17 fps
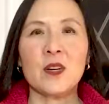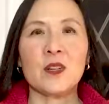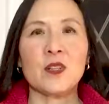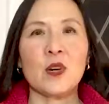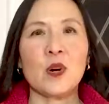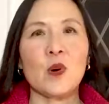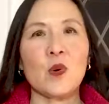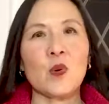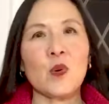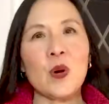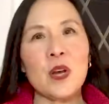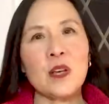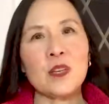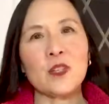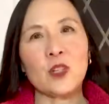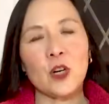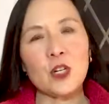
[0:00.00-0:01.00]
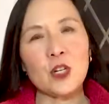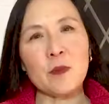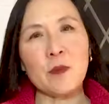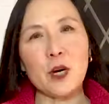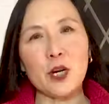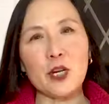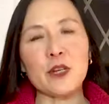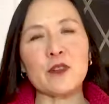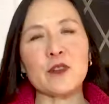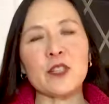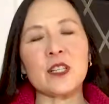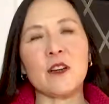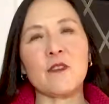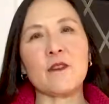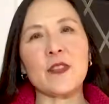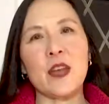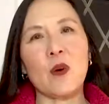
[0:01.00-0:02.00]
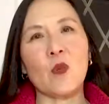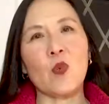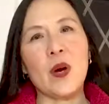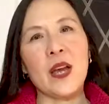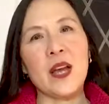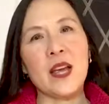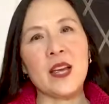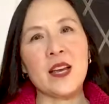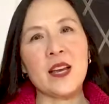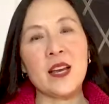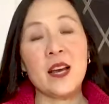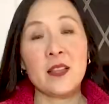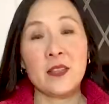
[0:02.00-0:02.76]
So start to market yourself in that way.